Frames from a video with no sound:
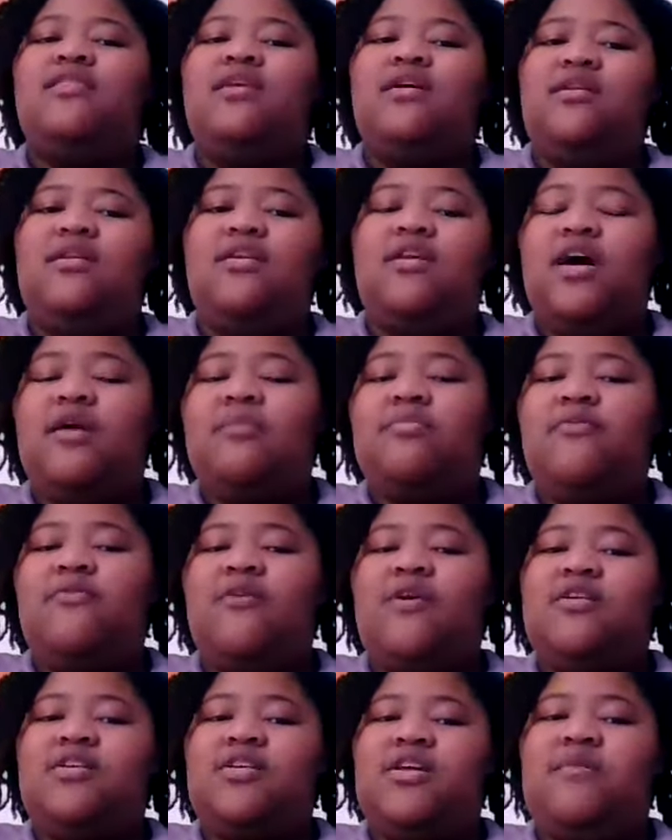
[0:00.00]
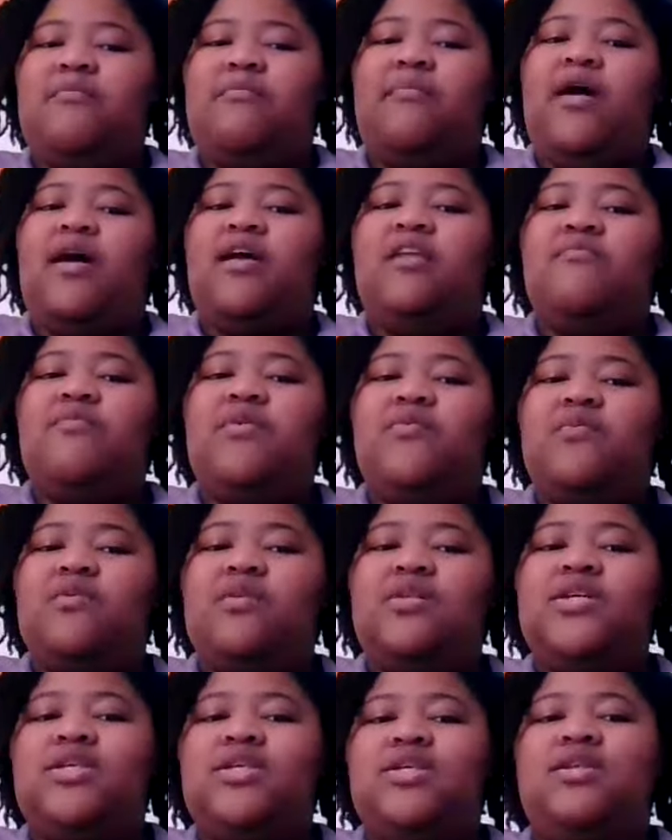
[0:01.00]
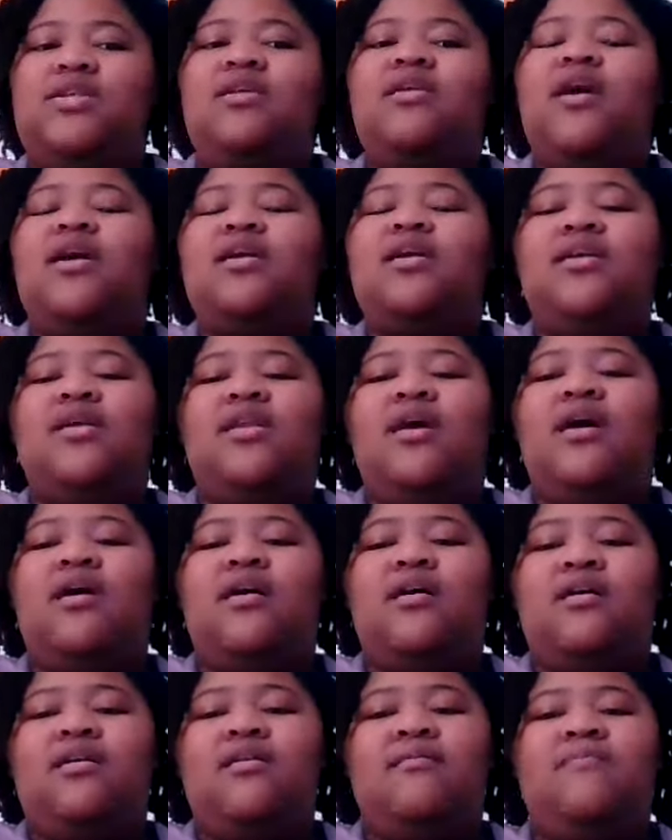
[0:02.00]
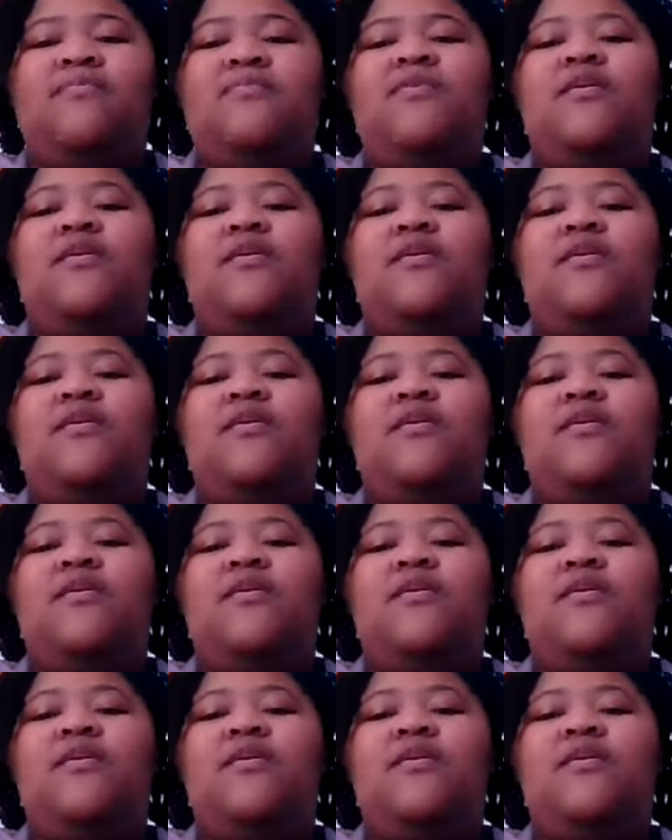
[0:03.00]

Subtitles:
the dubbed version might have been released in 99,